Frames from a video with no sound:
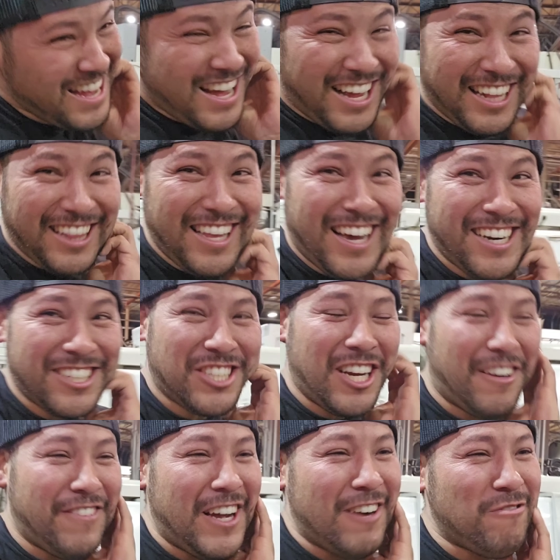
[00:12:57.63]
A lot of
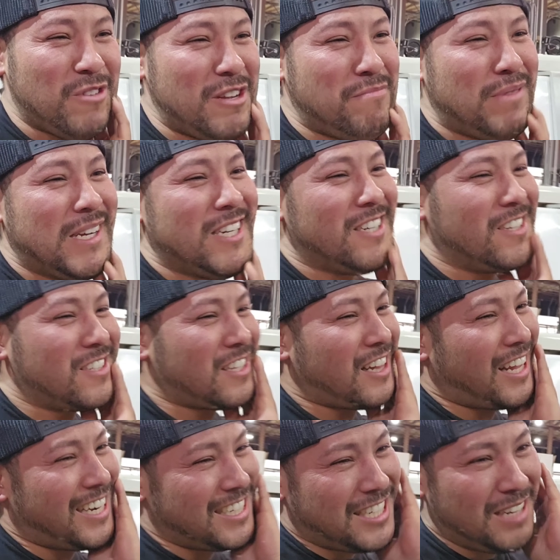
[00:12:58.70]
check valve rebuilds, a
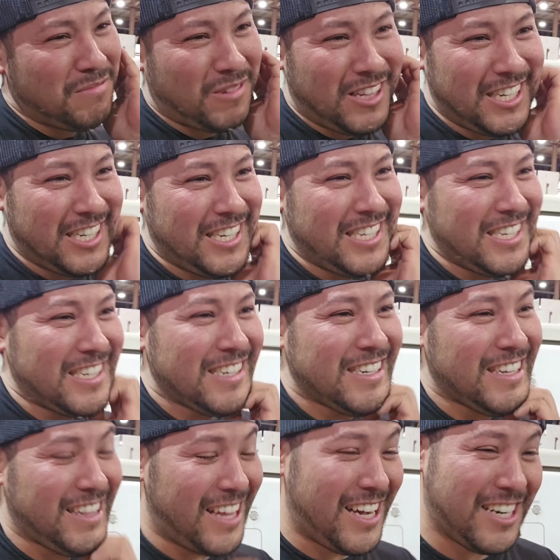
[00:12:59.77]
lot of dump cleaning,
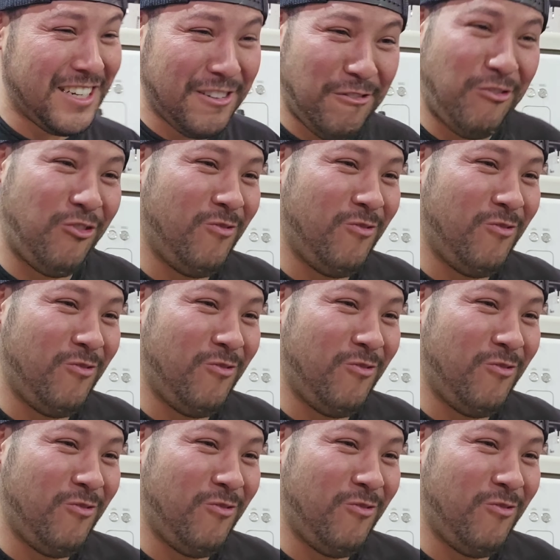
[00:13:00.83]
a lot of